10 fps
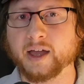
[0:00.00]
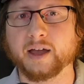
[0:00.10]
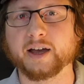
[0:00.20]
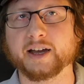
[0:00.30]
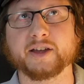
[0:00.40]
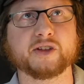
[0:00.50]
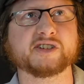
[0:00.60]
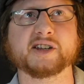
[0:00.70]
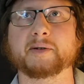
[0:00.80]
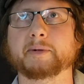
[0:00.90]
There's
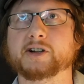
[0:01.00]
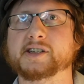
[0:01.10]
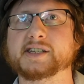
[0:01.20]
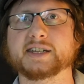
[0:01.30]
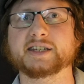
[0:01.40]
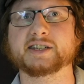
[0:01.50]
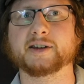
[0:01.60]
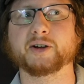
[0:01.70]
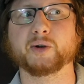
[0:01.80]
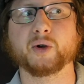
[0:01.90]
an emergency,
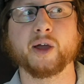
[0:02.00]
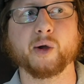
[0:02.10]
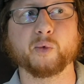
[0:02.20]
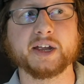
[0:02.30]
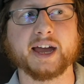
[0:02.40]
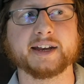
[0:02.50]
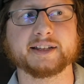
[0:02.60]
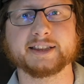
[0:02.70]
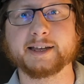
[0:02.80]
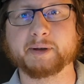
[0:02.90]
so we got to
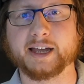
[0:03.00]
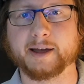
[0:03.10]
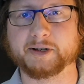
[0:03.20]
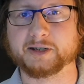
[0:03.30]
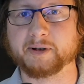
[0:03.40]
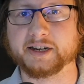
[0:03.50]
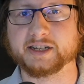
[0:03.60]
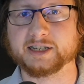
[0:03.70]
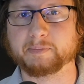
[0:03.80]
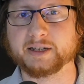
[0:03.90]
limit how much money is
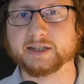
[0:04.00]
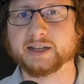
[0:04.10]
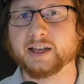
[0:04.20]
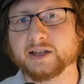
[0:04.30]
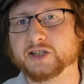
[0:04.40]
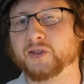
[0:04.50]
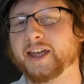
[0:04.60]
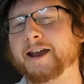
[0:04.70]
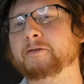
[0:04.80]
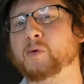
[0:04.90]
spent so that
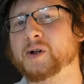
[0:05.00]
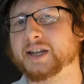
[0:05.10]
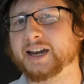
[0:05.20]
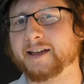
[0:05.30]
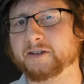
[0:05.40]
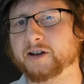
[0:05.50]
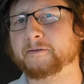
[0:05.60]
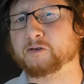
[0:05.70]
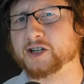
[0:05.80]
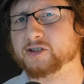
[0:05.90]
everyone can have
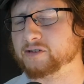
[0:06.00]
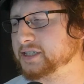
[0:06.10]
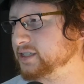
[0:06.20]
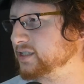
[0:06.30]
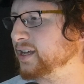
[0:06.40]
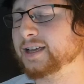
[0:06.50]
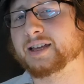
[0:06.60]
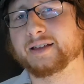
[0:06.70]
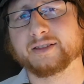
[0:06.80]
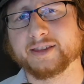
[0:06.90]
enough resources.
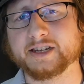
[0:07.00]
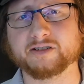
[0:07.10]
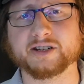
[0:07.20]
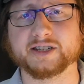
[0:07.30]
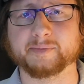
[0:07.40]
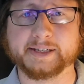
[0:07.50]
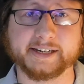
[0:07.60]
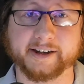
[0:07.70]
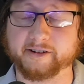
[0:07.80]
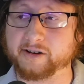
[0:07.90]
These are just some
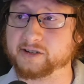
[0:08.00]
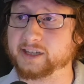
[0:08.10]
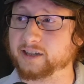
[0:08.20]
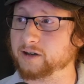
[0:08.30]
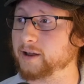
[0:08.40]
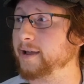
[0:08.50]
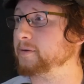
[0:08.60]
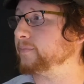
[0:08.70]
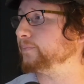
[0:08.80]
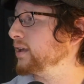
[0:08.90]
scenarios that could
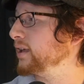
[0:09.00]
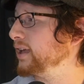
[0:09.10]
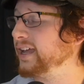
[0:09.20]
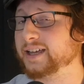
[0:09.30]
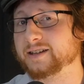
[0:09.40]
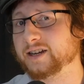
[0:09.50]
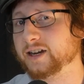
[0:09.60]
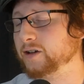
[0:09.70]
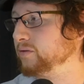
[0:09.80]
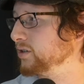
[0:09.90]
happen. And,
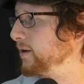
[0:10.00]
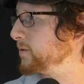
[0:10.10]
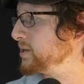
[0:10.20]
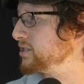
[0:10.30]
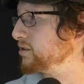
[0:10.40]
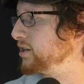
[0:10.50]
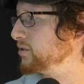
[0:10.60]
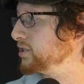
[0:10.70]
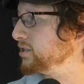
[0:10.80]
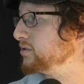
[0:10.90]
governments are known
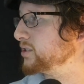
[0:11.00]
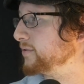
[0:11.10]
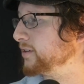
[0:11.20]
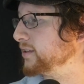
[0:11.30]
to do stuff like